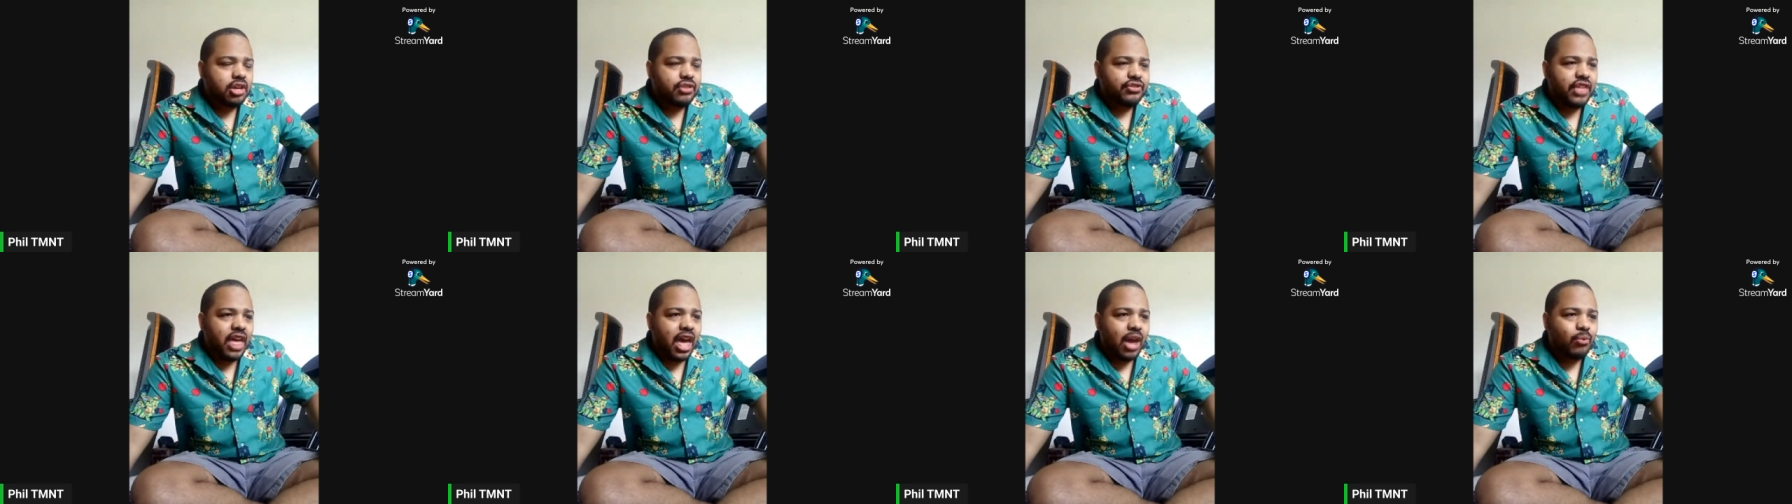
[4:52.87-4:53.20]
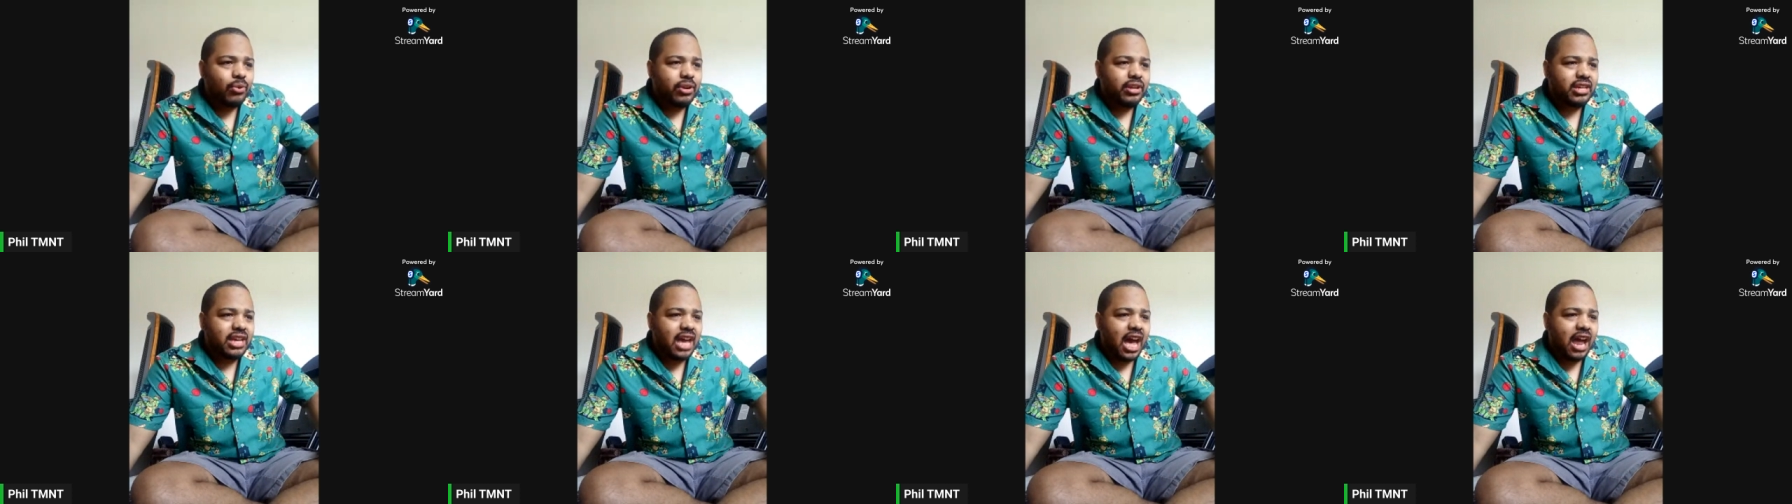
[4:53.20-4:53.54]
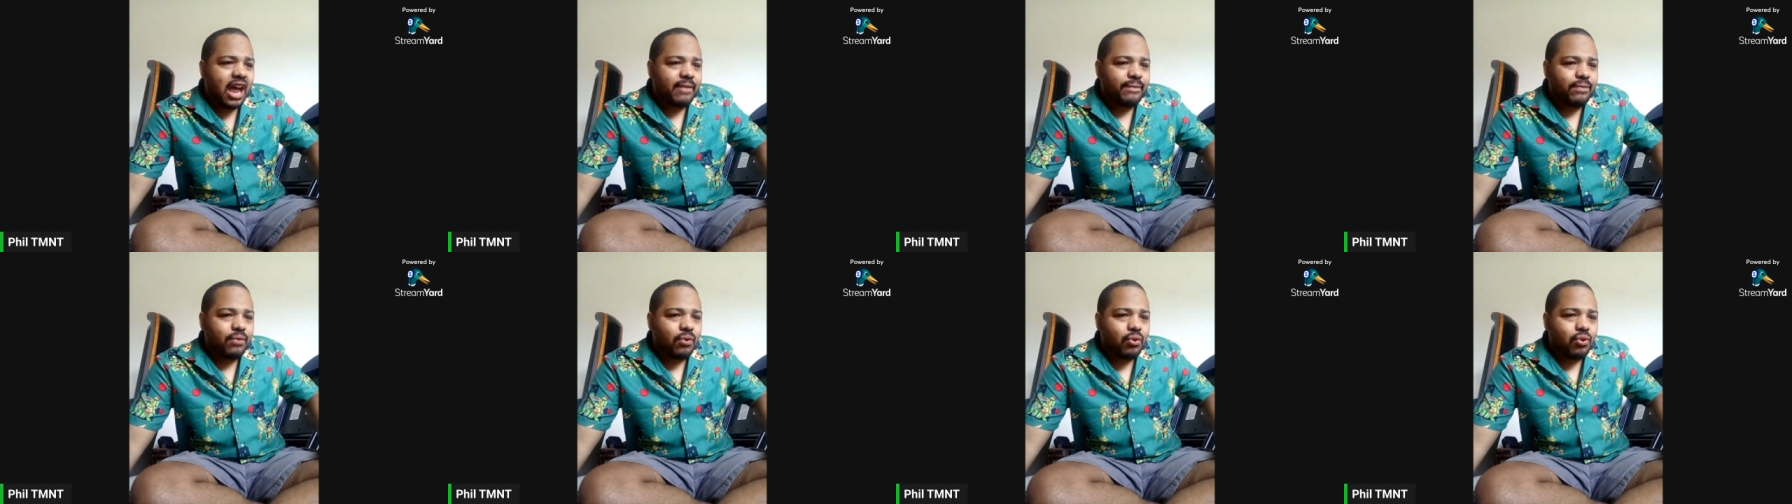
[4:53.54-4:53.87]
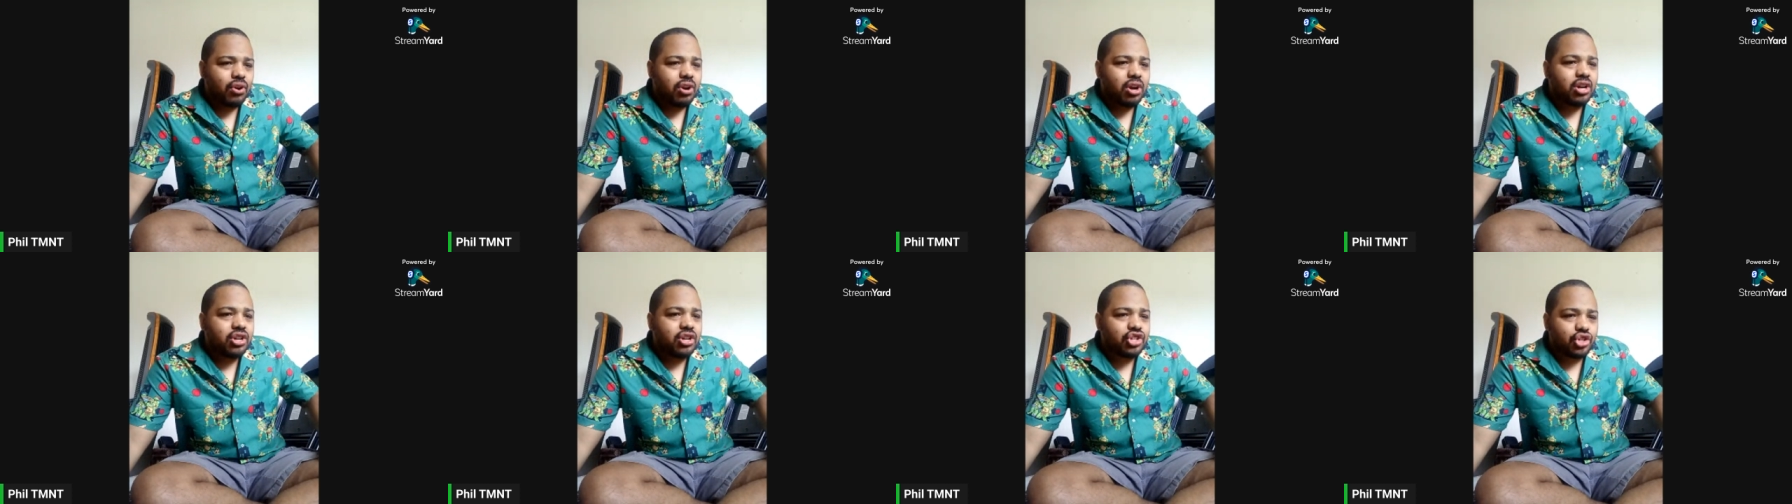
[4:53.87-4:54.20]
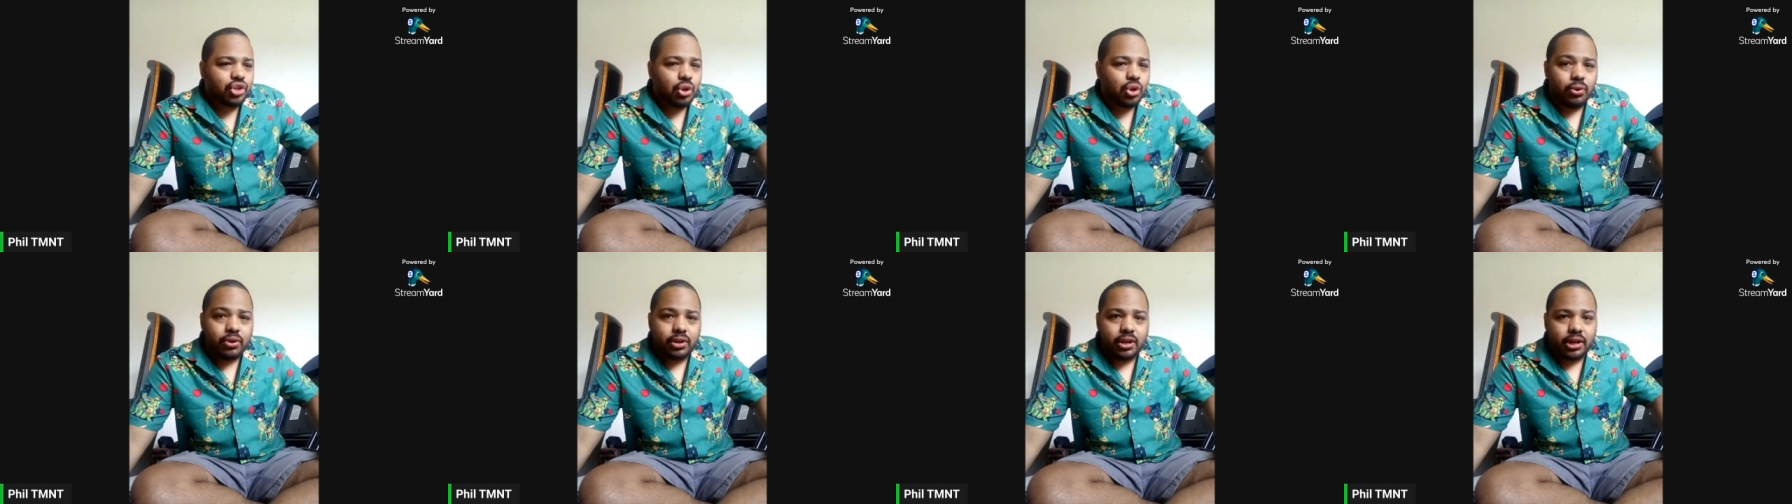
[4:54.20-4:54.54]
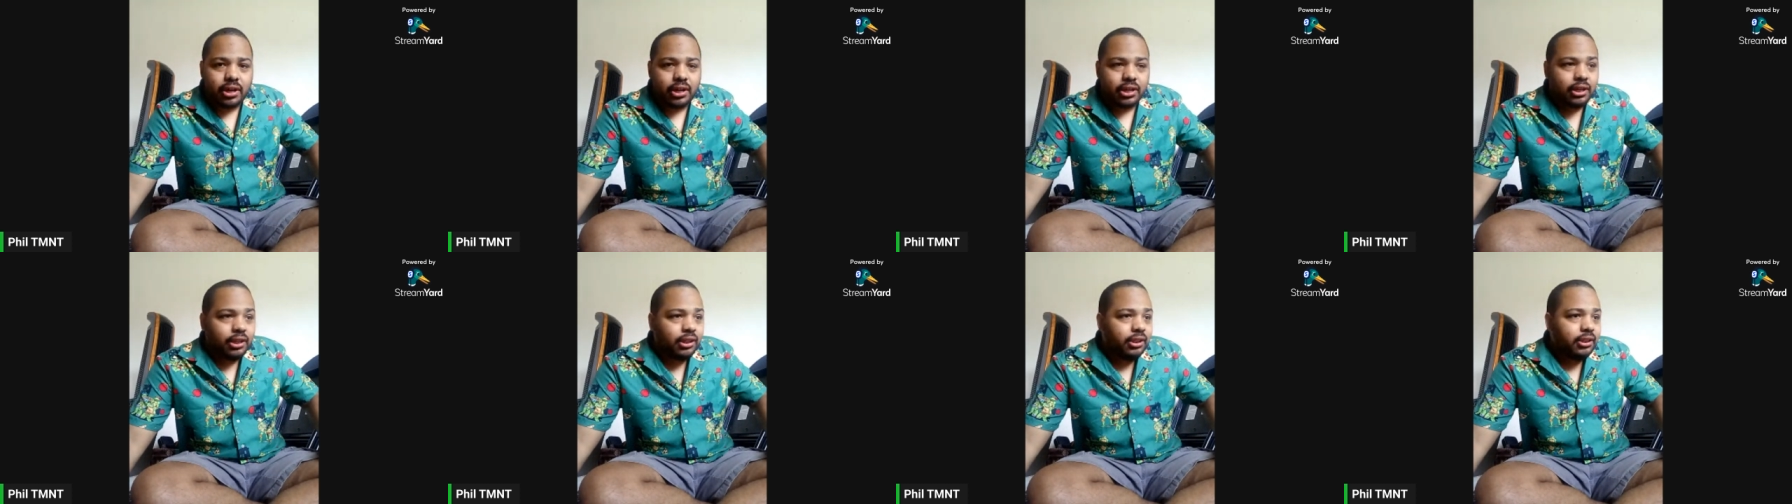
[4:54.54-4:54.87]
that we got for
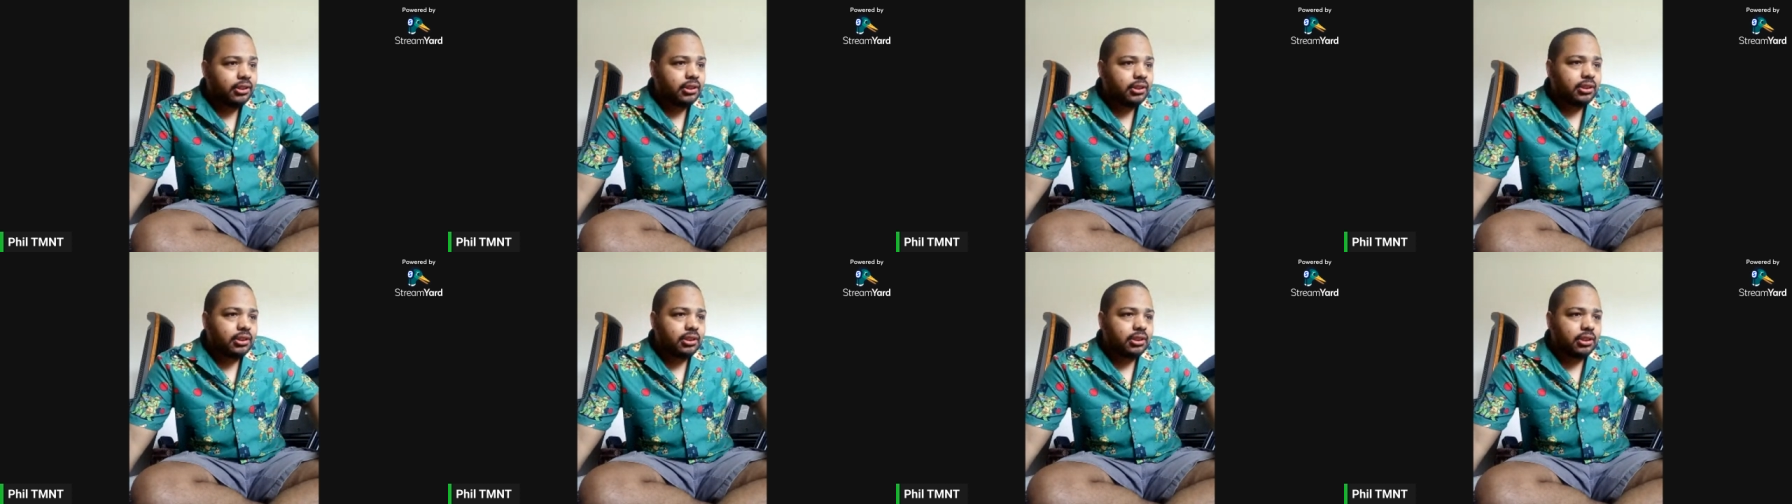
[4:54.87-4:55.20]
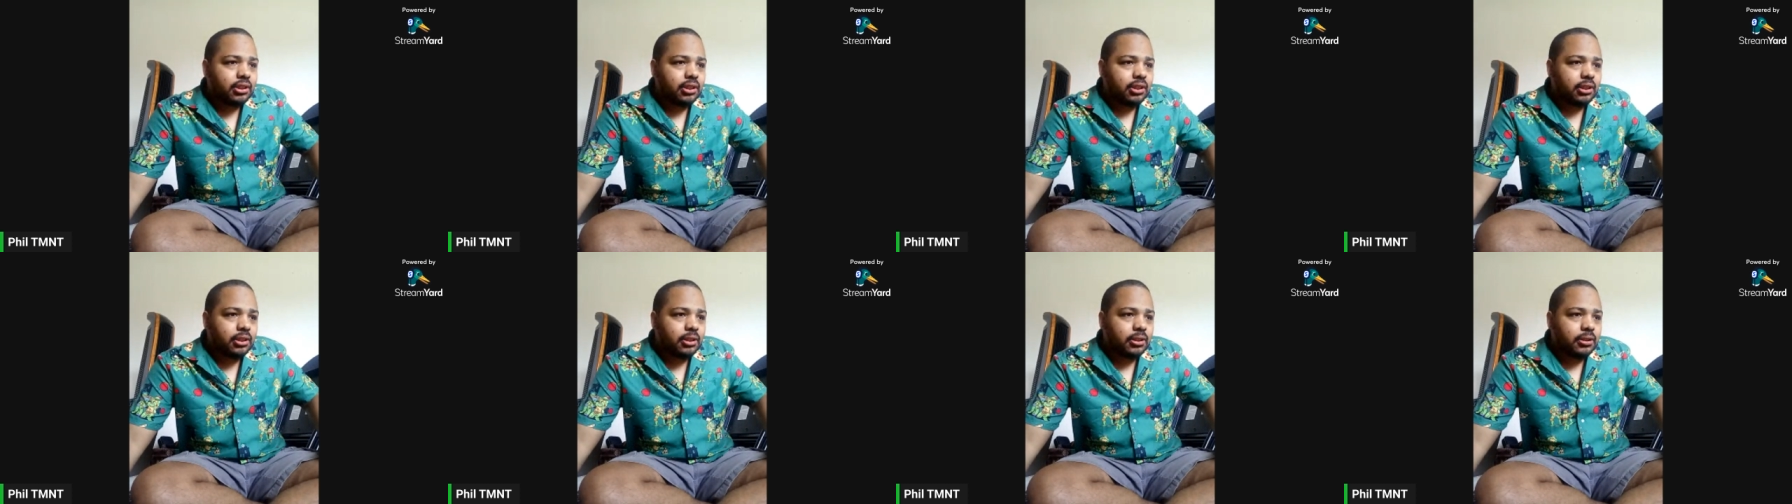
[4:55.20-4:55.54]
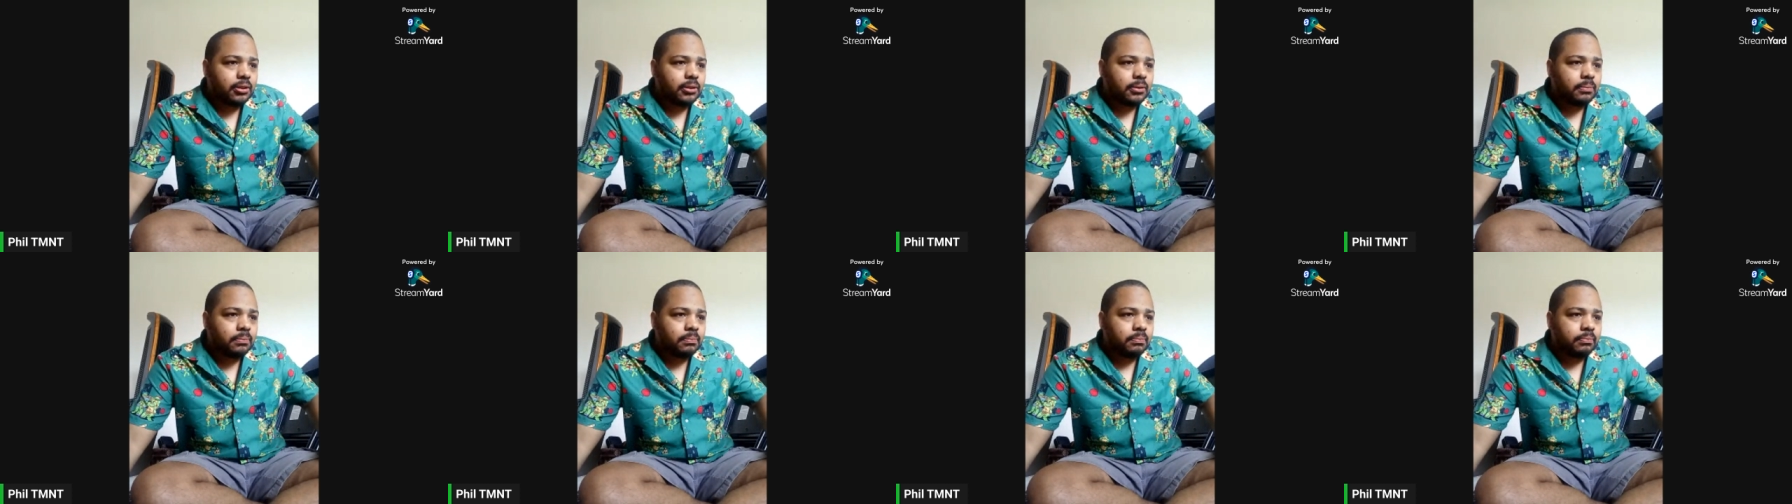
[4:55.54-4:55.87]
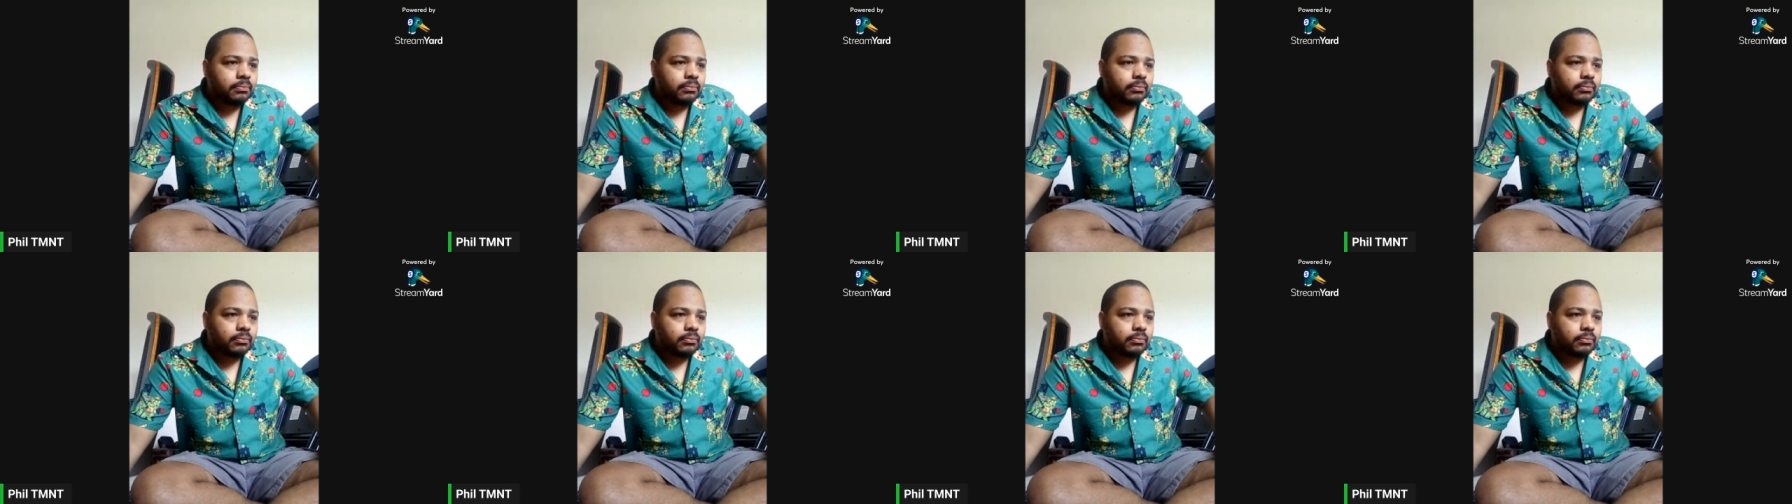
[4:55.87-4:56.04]
Ahsoka, um,